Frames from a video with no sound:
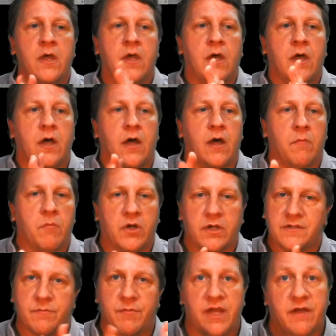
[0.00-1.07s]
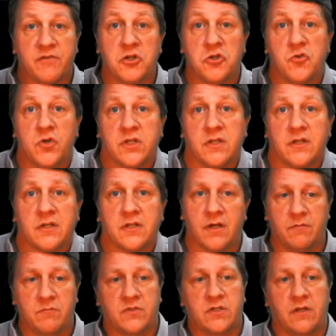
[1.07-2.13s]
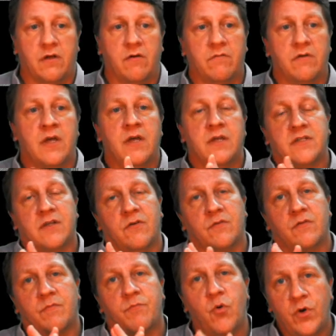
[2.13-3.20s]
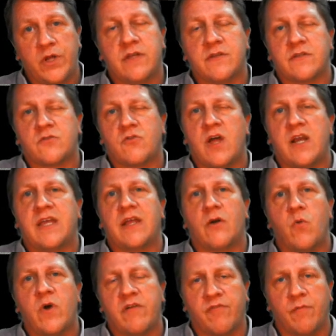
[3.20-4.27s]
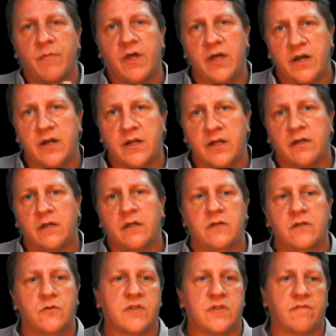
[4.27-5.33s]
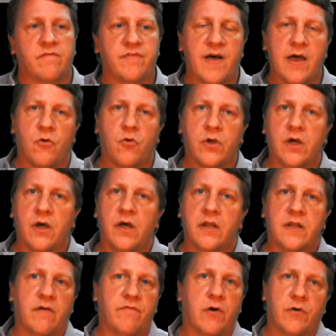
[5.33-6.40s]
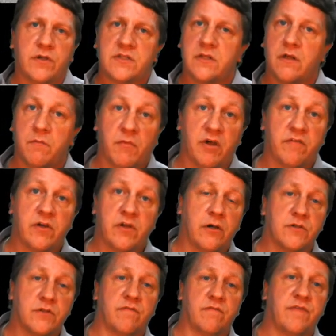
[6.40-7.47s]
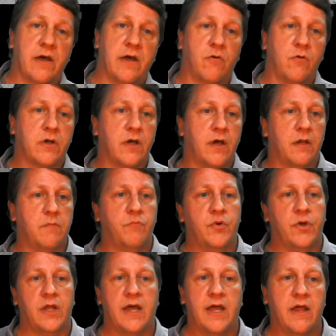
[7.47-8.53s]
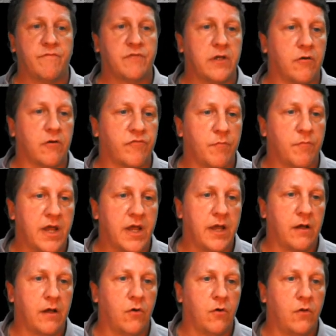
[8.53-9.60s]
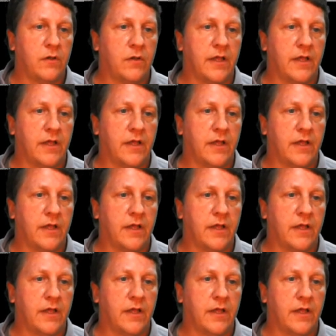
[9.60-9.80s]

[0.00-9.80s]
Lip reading: Because I may have to do it 10 times, you know. So the point is trying to get away from editing using Final Cut. I've always done my videos in Final Cut, but I have to go from angle.